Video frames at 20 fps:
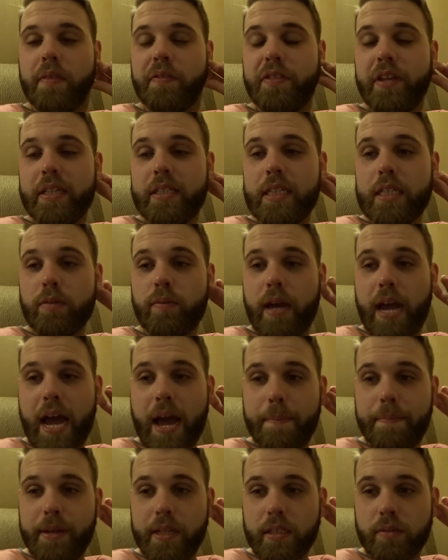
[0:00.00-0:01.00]
this is what
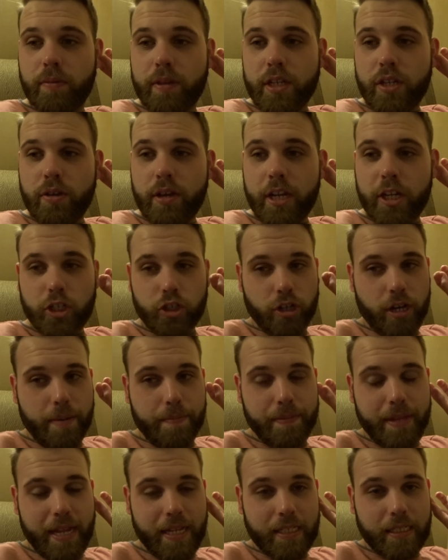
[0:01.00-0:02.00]
happens when you get a
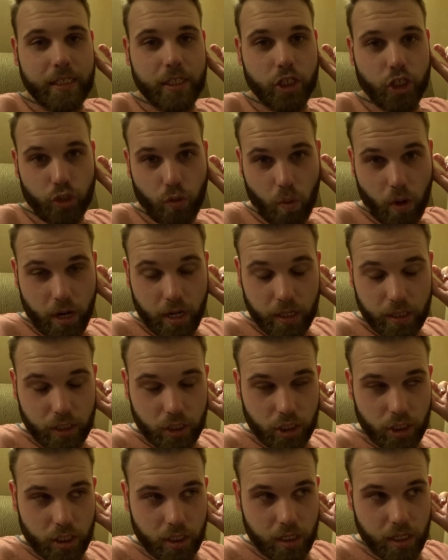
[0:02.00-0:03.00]
trip that's
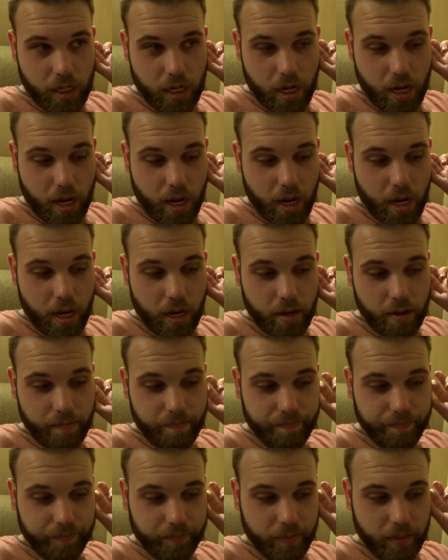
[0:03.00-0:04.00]
short.
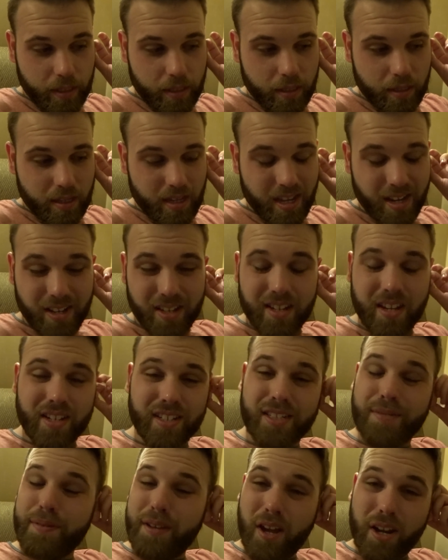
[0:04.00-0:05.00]
And
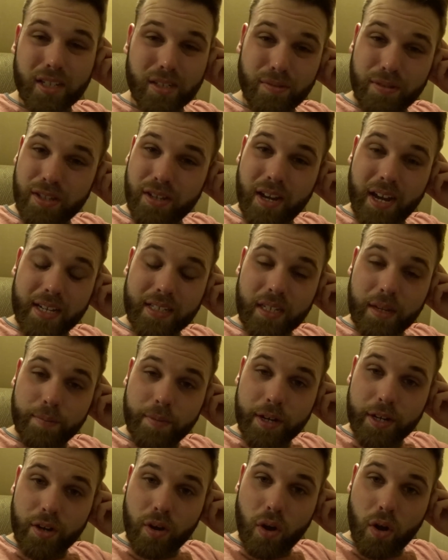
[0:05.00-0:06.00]
to be honest with you guys, I'm
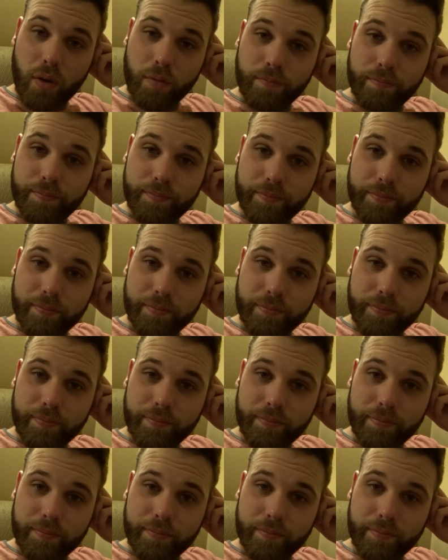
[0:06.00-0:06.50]
ready to go home.